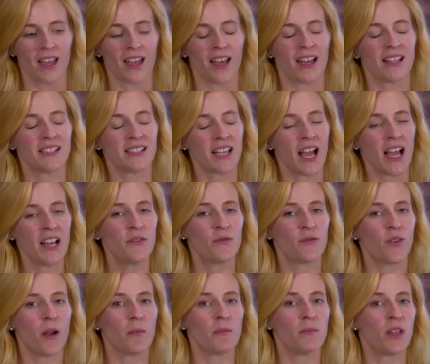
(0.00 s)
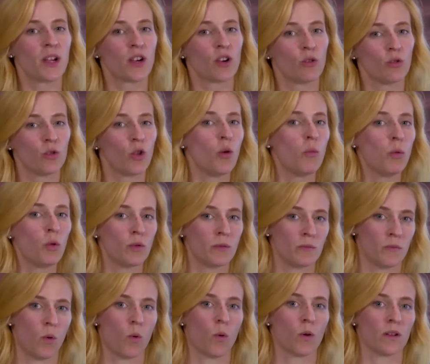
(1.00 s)
Aside from their global
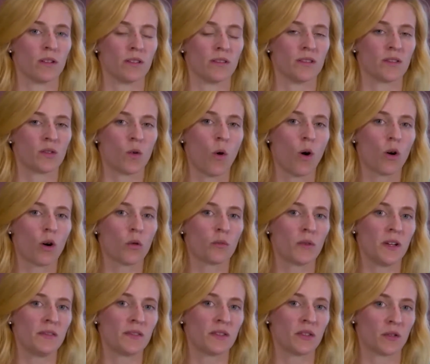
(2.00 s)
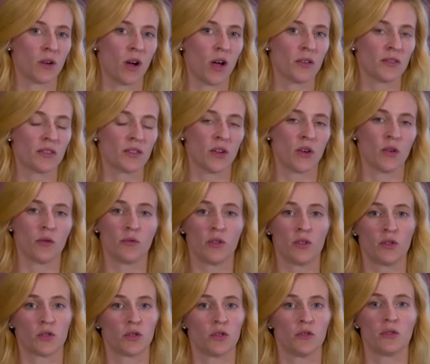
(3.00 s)
importance, coral reefs are also the
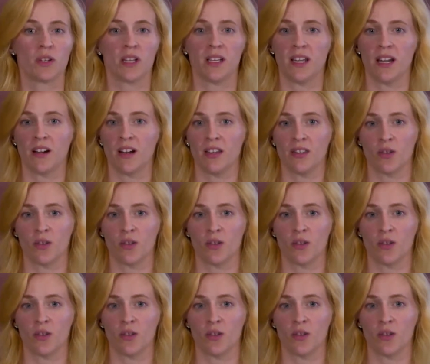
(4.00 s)
true canary in